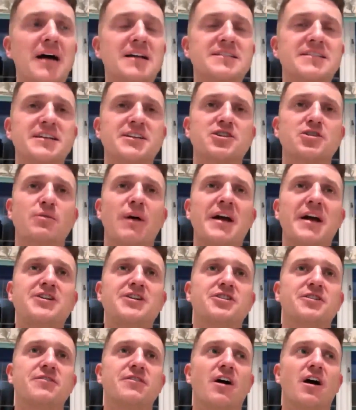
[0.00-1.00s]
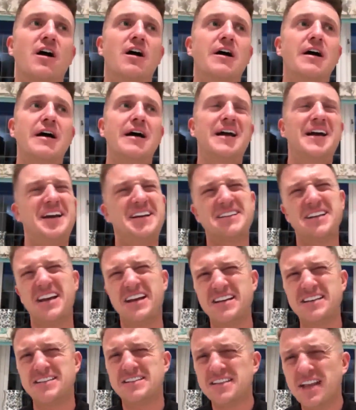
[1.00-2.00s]
about a situation that
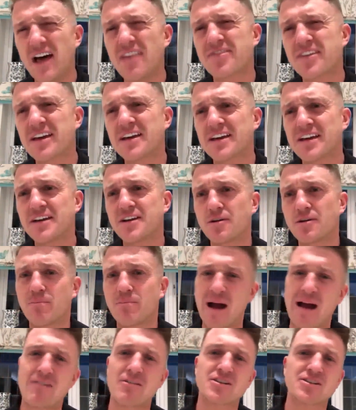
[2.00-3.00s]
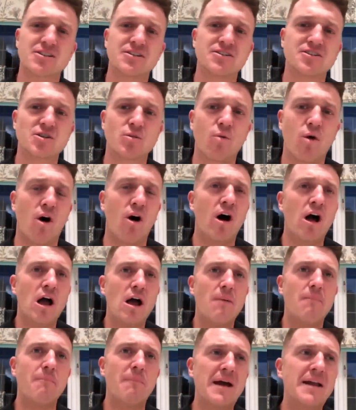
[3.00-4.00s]
is nothing in comparison to
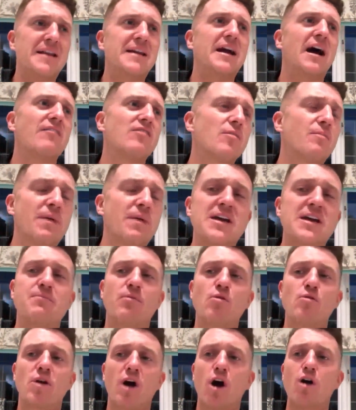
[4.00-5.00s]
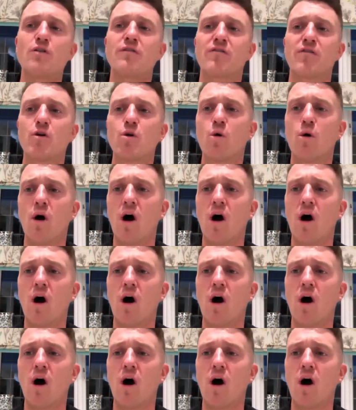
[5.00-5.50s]
what many other people go through.